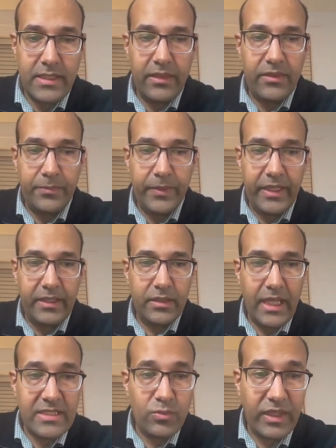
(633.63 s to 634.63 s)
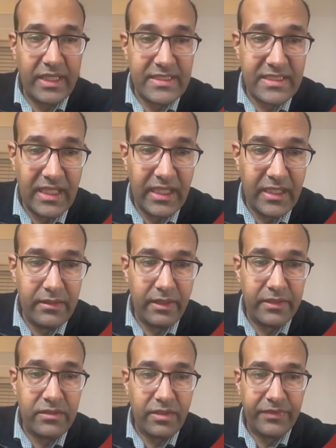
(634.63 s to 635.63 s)
in the brain, as we can see here,
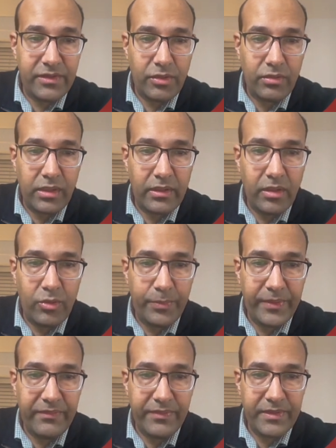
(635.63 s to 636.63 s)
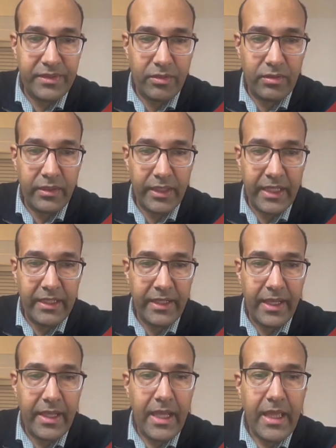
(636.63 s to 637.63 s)
intraventricular or preventricular area,
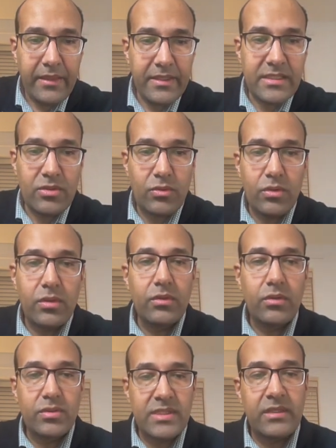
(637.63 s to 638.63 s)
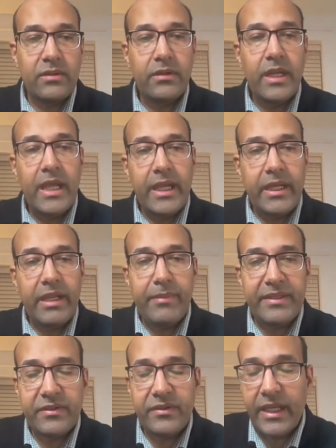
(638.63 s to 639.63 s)
this is considered gray
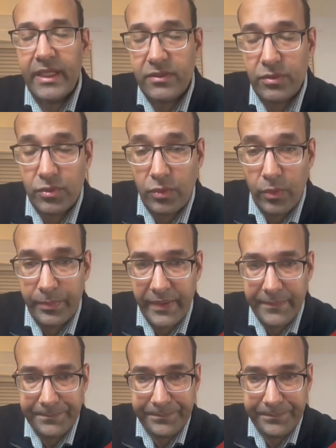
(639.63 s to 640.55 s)
matter heterotropia.